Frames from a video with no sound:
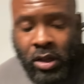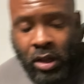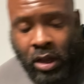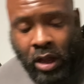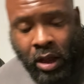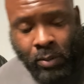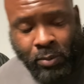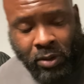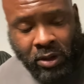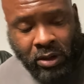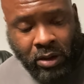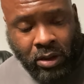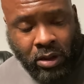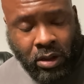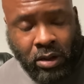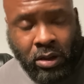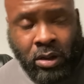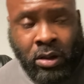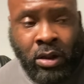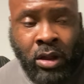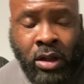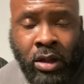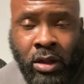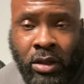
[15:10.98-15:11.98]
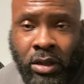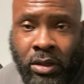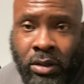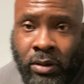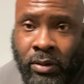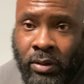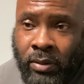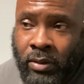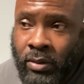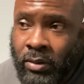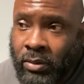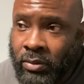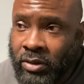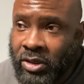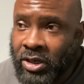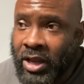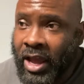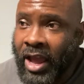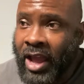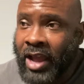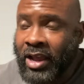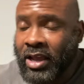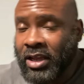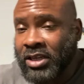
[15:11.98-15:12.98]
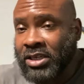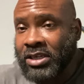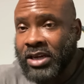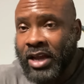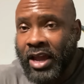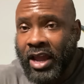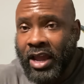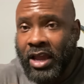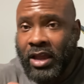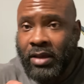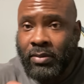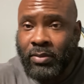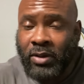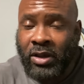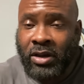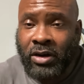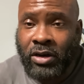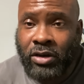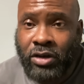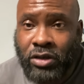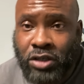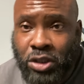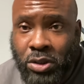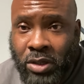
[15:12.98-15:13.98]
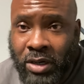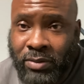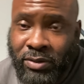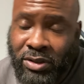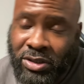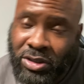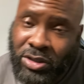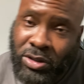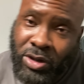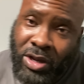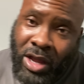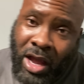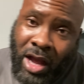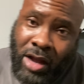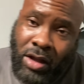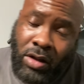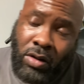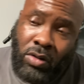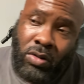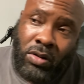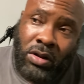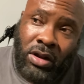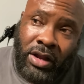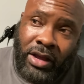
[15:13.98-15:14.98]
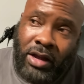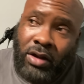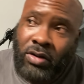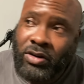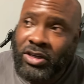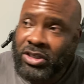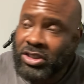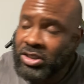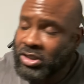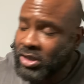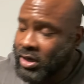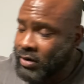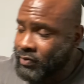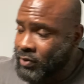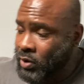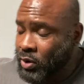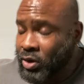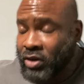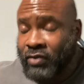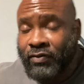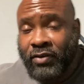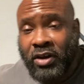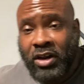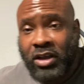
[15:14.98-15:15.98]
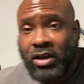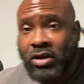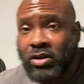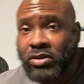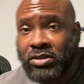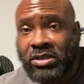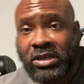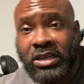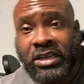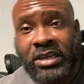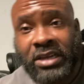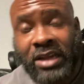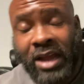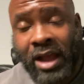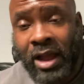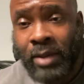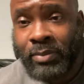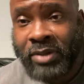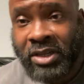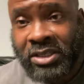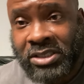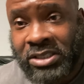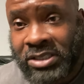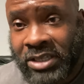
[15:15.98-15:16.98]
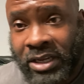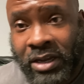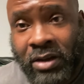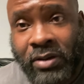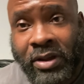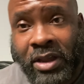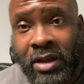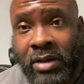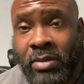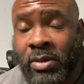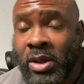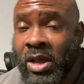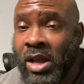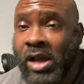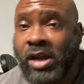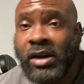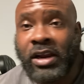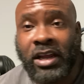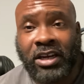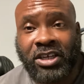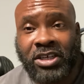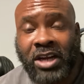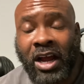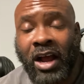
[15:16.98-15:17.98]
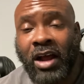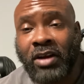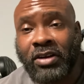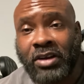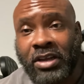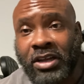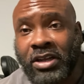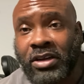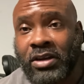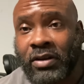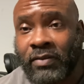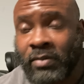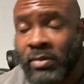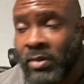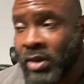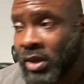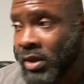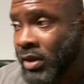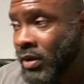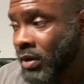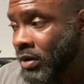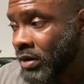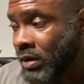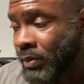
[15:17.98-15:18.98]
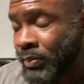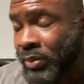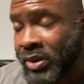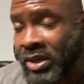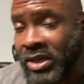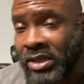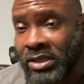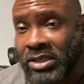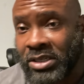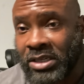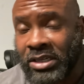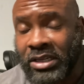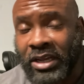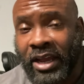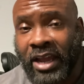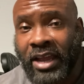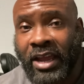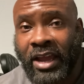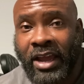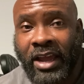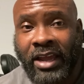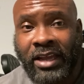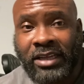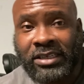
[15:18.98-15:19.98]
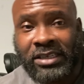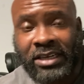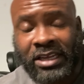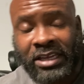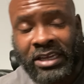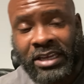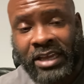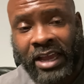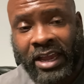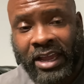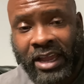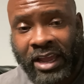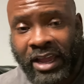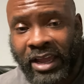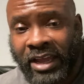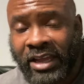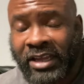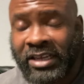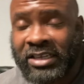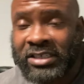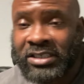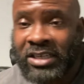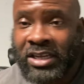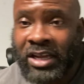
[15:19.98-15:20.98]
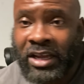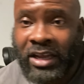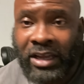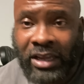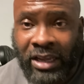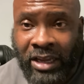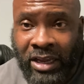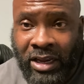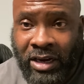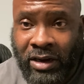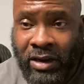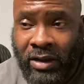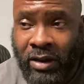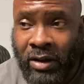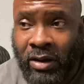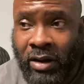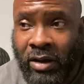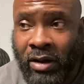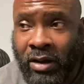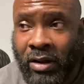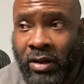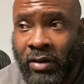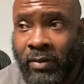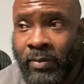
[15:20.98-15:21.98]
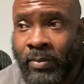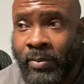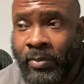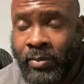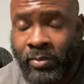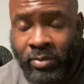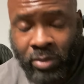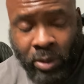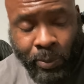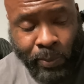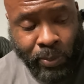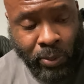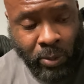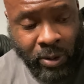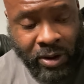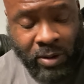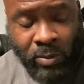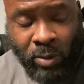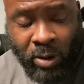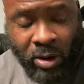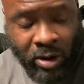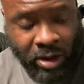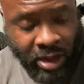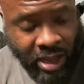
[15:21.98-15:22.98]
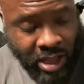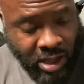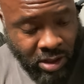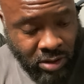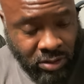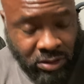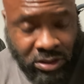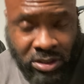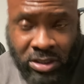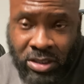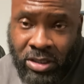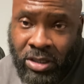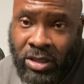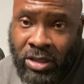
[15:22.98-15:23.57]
I'm going to tag his name in the description so y'all can go click on his stuff, go to his videos, leave comments, tell him that y'all need the BCAAs, the EAAs, and the pre-workouts,